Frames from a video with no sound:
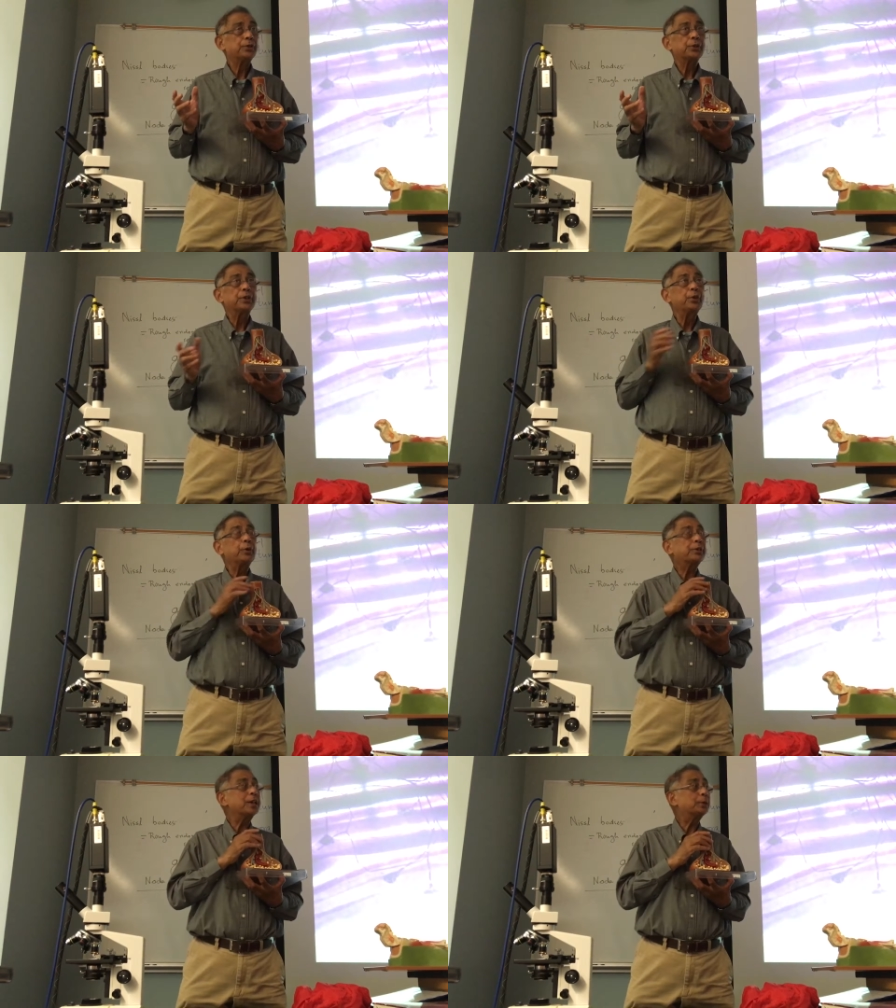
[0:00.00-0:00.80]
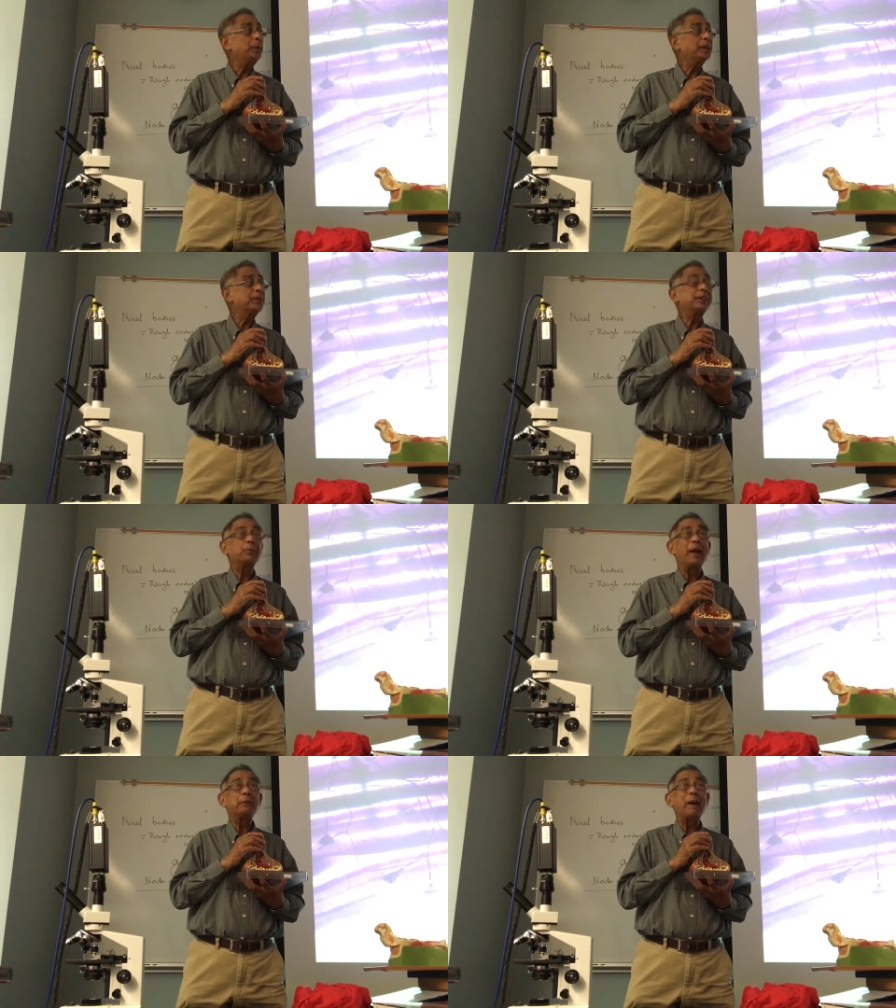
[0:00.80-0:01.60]
So neurotransmitter is
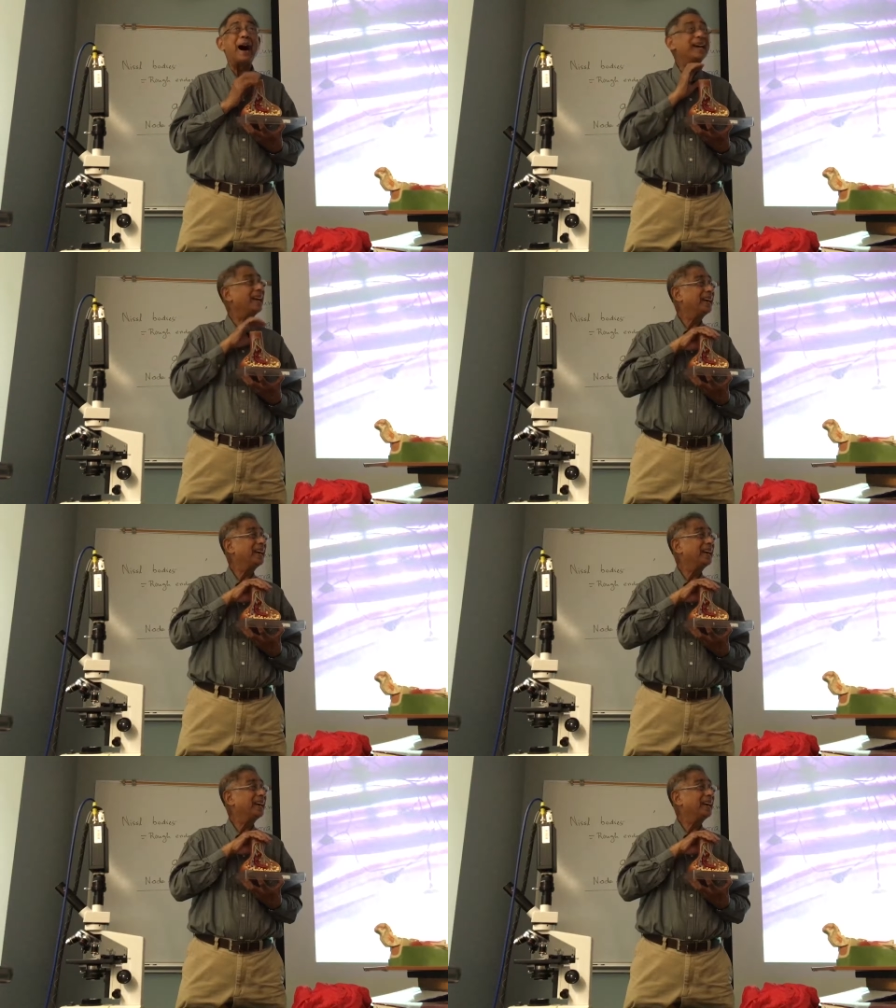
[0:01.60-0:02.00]
made by